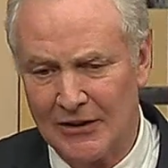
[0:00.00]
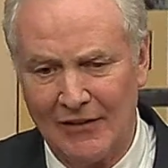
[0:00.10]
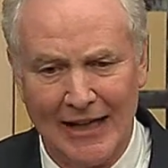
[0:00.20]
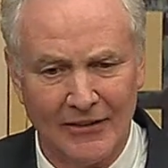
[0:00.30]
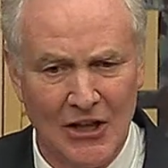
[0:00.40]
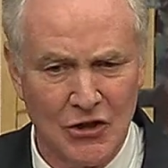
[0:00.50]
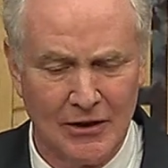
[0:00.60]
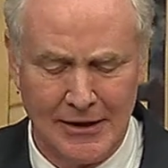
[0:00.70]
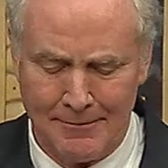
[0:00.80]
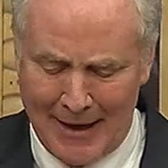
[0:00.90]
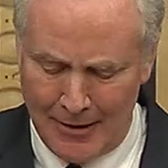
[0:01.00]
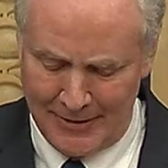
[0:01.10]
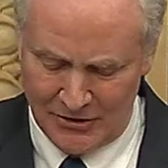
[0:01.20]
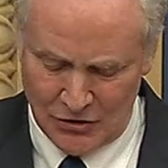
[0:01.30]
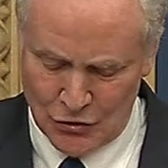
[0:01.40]
violation of the
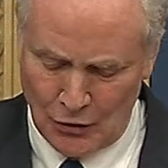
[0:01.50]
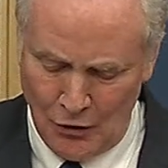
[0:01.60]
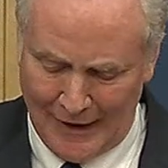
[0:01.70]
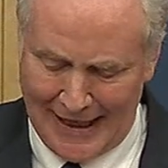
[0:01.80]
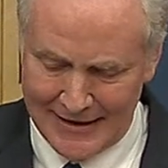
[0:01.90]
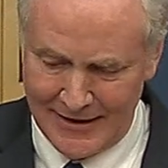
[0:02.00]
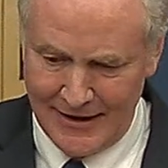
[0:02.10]
Impoundment Control Act